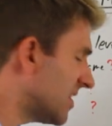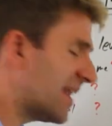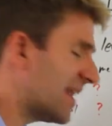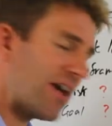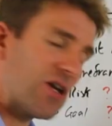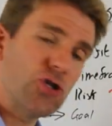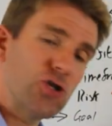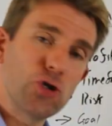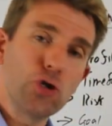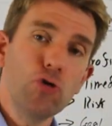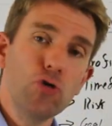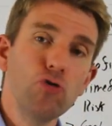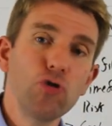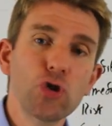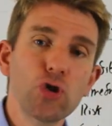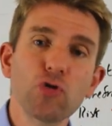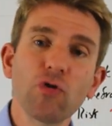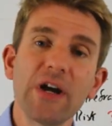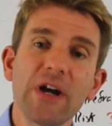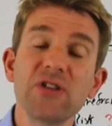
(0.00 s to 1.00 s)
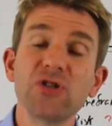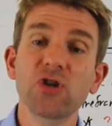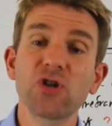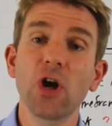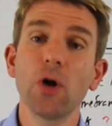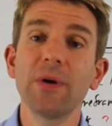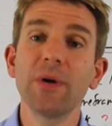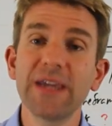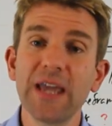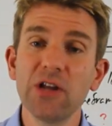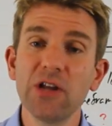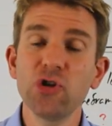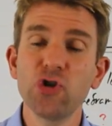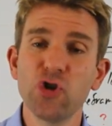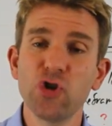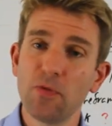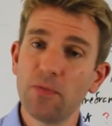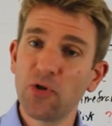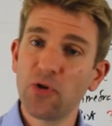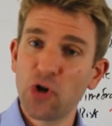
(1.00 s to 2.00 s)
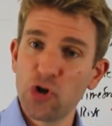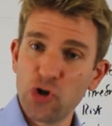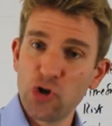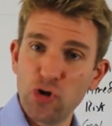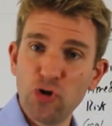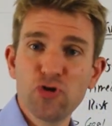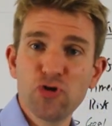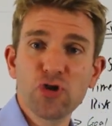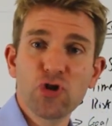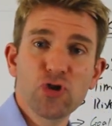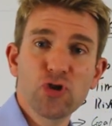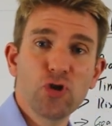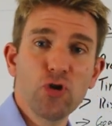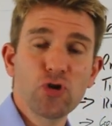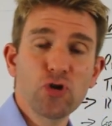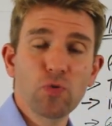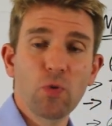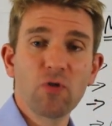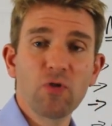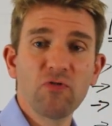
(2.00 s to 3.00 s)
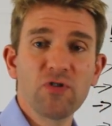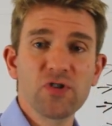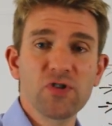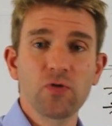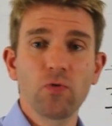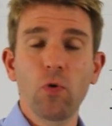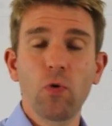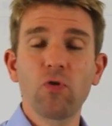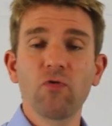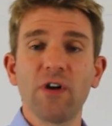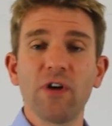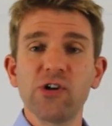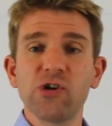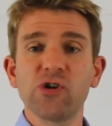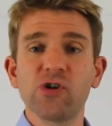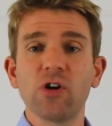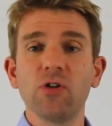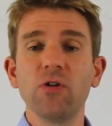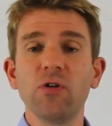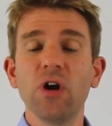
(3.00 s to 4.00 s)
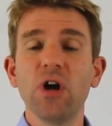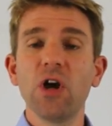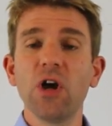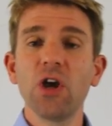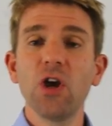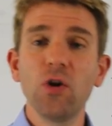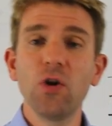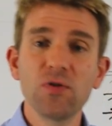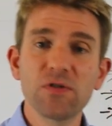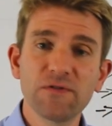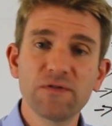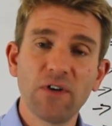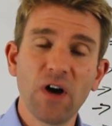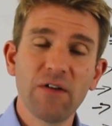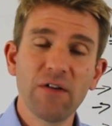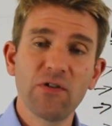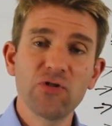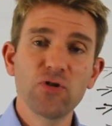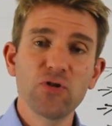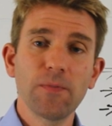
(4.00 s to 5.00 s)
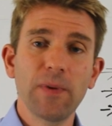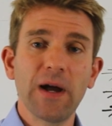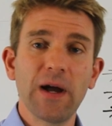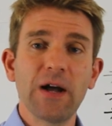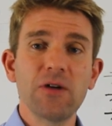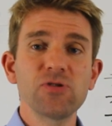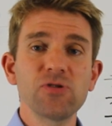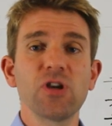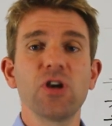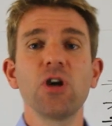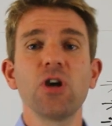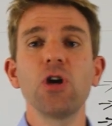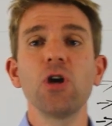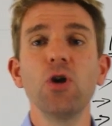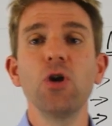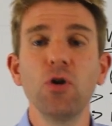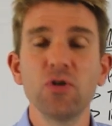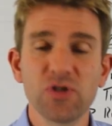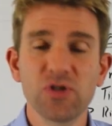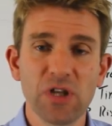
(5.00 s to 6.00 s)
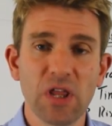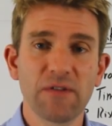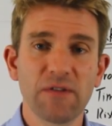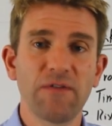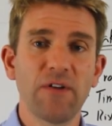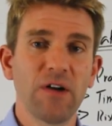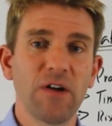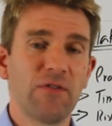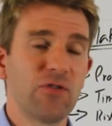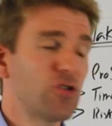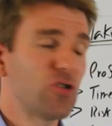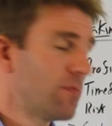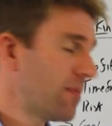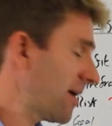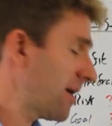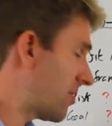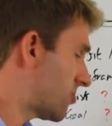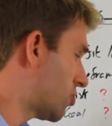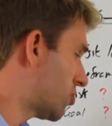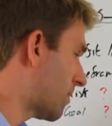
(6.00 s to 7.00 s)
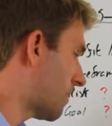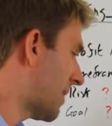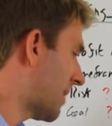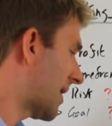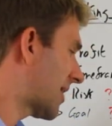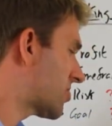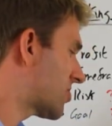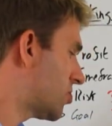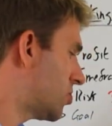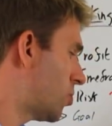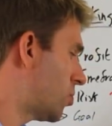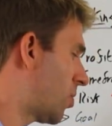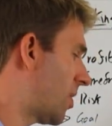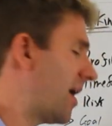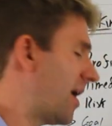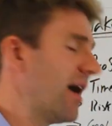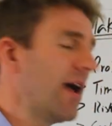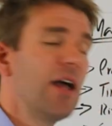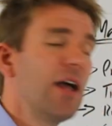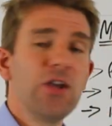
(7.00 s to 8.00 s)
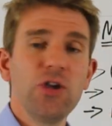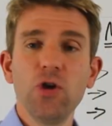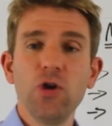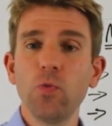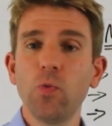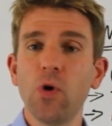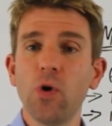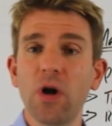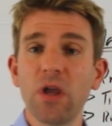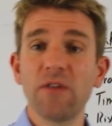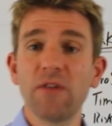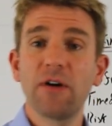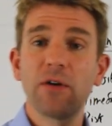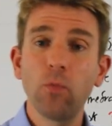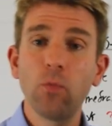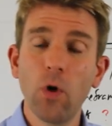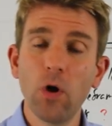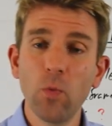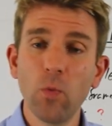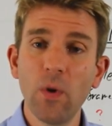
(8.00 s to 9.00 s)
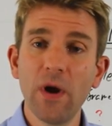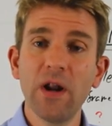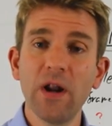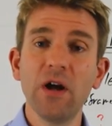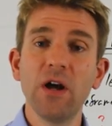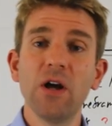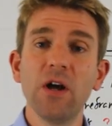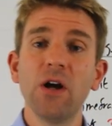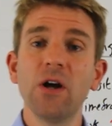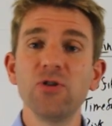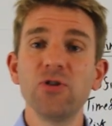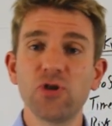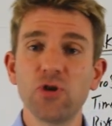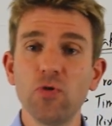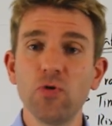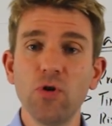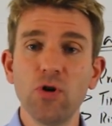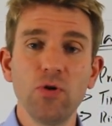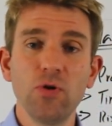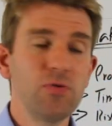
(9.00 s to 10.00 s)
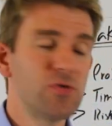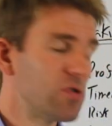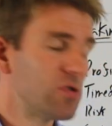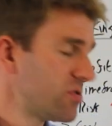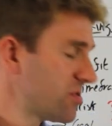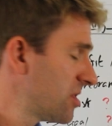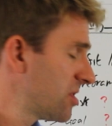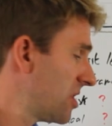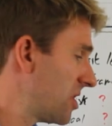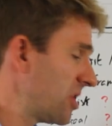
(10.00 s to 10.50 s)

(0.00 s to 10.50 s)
the next two trades go against you because you're using a two to one risk reward ratio, you lose 500 pounds, you lose another 500 pounds, you're back to where you were. You've had one winner and two losers.